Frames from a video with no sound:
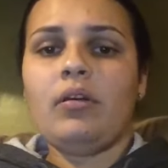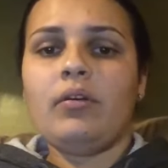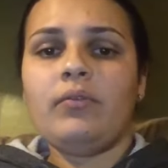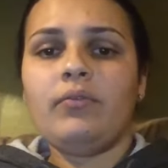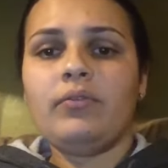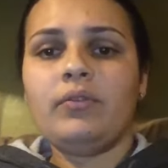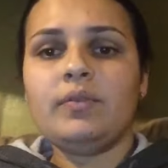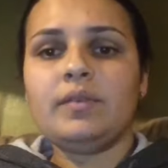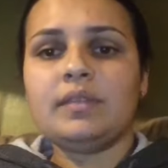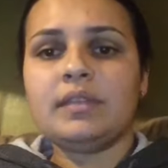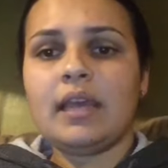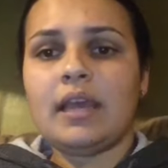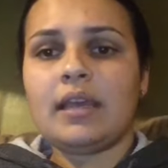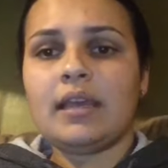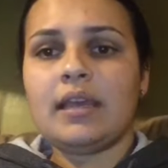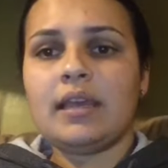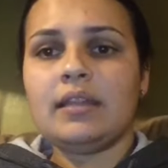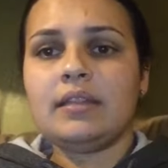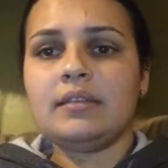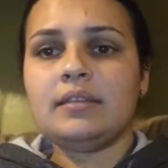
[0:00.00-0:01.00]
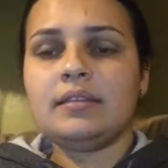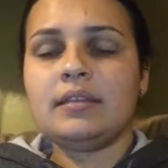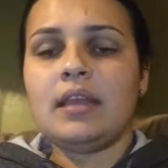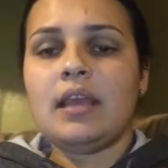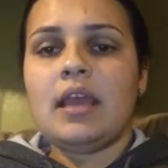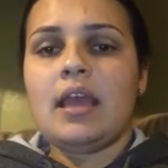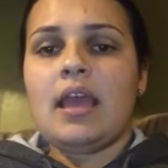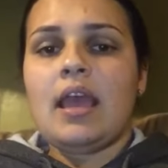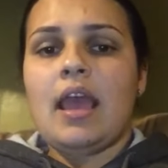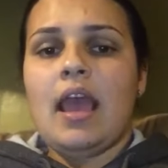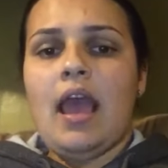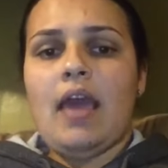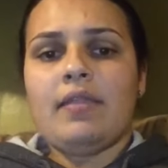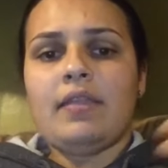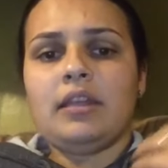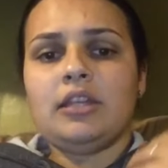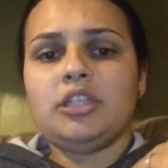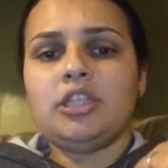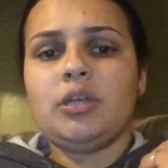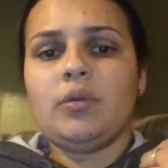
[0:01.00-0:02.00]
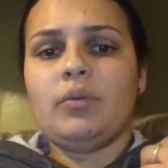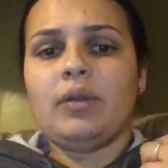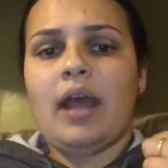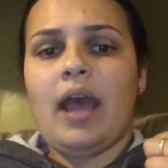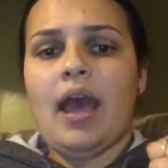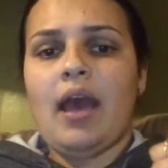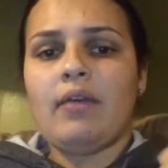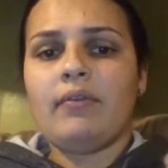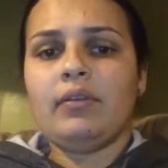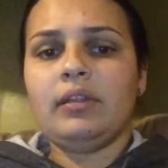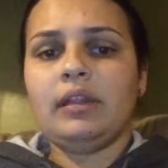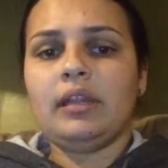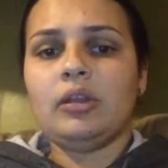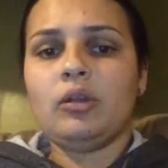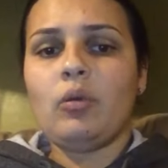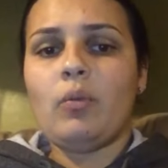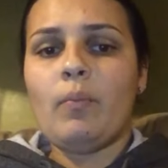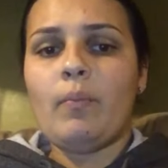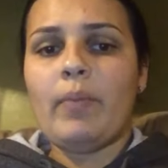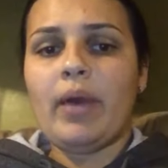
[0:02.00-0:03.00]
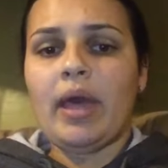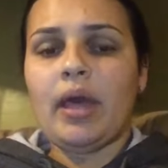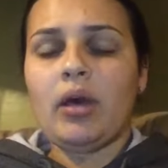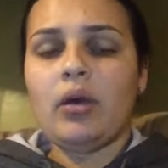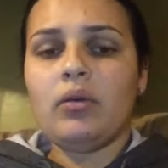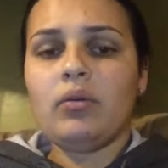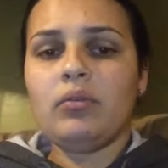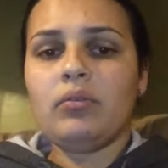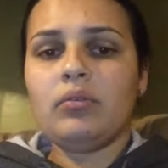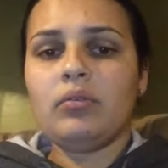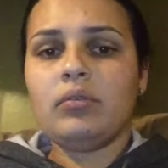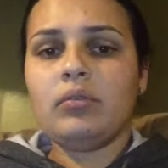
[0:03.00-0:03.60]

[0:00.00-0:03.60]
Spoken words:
a few seconds, and then she would have a little bell